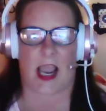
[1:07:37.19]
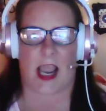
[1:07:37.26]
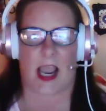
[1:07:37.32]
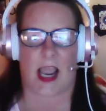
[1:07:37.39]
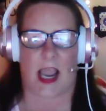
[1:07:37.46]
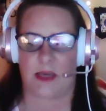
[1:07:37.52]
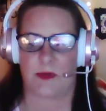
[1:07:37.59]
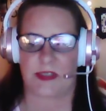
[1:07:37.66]

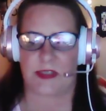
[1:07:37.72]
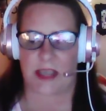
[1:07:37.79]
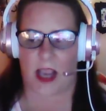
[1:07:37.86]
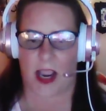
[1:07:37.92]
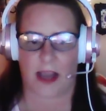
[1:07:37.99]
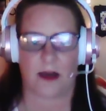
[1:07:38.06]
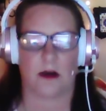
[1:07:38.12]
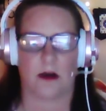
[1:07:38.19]
I think he
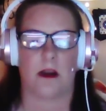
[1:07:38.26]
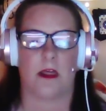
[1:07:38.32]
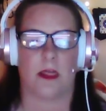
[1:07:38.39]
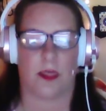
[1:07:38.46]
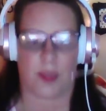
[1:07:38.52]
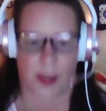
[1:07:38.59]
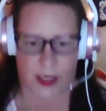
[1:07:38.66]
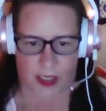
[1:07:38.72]
was
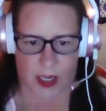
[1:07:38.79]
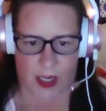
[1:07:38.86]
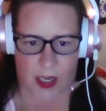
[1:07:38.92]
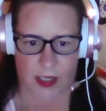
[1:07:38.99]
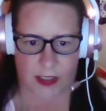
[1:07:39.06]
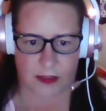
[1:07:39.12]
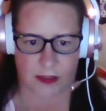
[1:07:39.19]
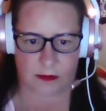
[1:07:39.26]
higher than a
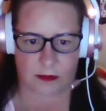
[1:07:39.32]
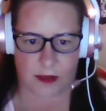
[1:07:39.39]
kite.